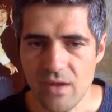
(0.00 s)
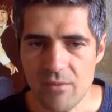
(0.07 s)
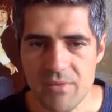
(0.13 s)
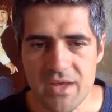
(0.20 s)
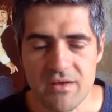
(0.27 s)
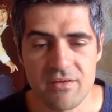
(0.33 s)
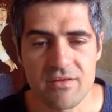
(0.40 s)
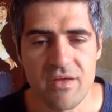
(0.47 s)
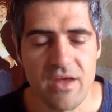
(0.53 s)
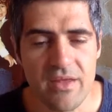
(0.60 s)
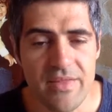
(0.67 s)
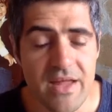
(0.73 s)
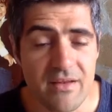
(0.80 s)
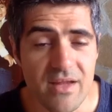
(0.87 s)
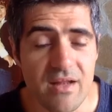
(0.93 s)
because
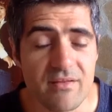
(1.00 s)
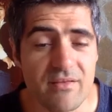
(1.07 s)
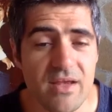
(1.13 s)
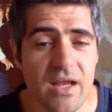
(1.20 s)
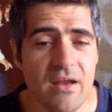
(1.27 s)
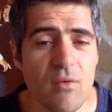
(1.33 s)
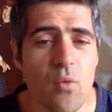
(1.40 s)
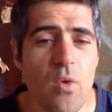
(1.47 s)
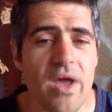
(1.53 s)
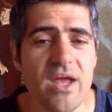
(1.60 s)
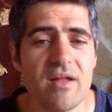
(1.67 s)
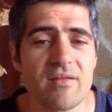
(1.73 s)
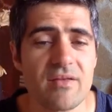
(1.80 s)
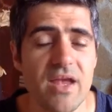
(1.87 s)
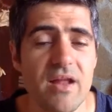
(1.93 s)
that it's in a
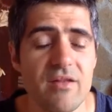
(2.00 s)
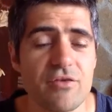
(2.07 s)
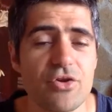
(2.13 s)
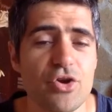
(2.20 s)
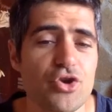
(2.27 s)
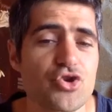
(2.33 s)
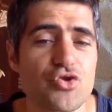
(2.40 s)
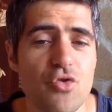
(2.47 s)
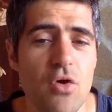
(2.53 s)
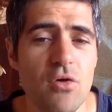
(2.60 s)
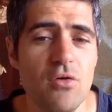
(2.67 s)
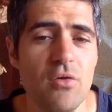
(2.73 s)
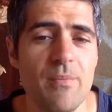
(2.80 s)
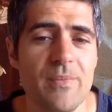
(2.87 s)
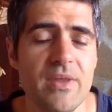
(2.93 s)
way it's it's
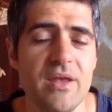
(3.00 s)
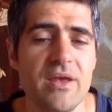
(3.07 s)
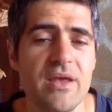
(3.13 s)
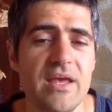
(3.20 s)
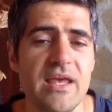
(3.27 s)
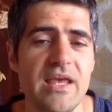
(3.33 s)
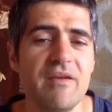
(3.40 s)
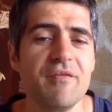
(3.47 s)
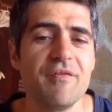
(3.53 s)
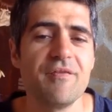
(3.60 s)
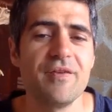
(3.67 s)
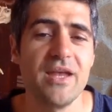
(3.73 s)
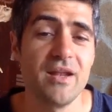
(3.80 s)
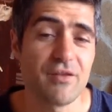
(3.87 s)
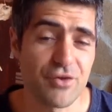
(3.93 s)
control.
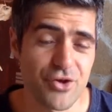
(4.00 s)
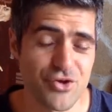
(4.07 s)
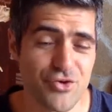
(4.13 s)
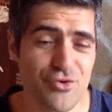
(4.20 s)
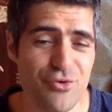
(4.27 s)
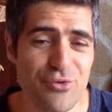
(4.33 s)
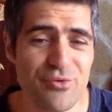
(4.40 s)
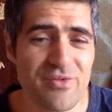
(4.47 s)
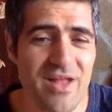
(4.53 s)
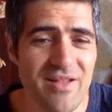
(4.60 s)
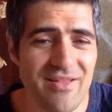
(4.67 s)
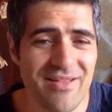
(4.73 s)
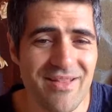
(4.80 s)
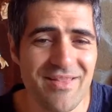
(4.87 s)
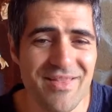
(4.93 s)
If it's true
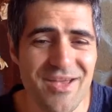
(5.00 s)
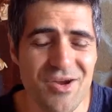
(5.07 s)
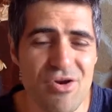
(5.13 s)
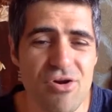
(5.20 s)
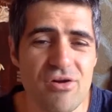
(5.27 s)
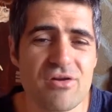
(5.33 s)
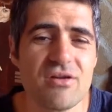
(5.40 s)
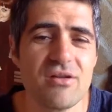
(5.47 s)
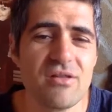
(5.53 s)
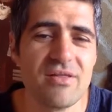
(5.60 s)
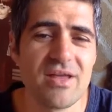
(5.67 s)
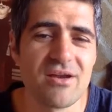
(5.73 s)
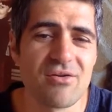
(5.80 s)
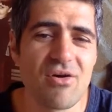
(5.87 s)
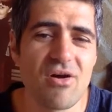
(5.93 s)
that there are
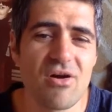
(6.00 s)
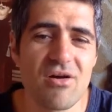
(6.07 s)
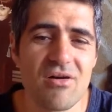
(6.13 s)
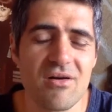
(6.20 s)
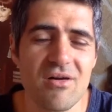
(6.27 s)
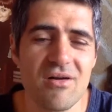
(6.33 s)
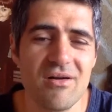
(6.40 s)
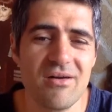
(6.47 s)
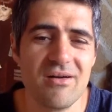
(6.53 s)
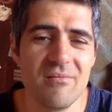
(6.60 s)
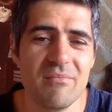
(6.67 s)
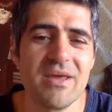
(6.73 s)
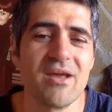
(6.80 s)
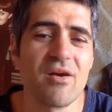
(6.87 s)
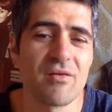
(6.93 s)
there are uh,
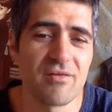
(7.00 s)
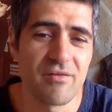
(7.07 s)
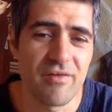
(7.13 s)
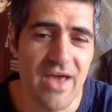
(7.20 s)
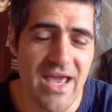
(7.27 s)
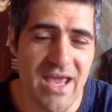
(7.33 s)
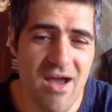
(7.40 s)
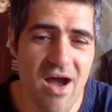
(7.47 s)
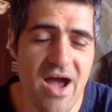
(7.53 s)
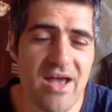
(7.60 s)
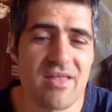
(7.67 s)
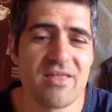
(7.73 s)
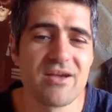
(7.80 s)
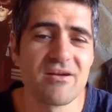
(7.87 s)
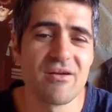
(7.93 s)
because of
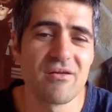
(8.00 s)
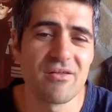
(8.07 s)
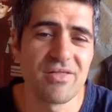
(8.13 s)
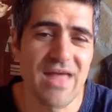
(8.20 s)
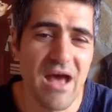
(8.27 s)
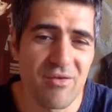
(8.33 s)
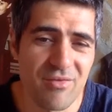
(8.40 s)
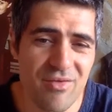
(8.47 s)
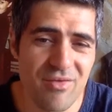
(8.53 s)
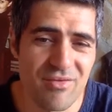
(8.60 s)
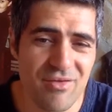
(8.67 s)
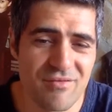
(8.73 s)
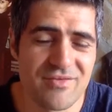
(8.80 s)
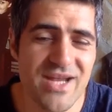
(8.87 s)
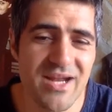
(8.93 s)
AI there are
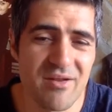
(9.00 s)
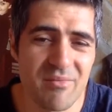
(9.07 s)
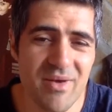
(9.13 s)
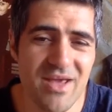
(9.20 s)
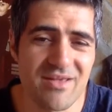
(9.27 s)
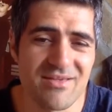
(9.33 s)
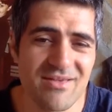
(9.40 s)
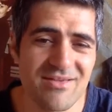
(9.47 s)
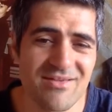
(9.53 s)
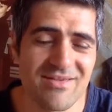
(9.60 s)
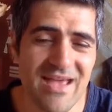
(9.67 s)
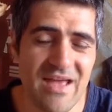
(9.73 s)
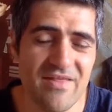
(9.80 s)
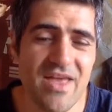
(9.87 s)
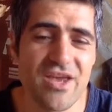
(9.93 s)
thousands of
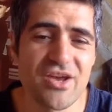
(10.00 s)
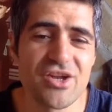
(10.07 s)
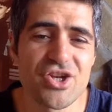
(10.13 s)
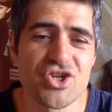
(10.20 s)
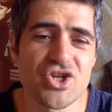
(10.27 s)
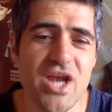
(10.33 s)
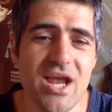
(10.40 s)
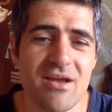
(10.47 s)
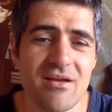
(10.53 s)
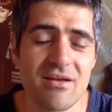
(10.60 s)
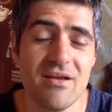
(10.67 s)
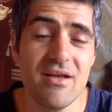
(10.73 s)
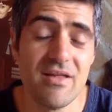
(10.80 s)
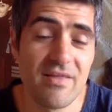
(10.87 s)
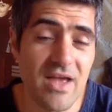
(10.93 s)
databases and they can
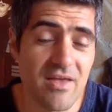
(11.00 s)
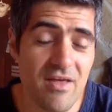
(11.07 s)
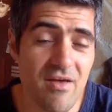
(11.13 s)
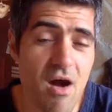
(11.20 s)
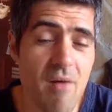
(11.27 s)
check they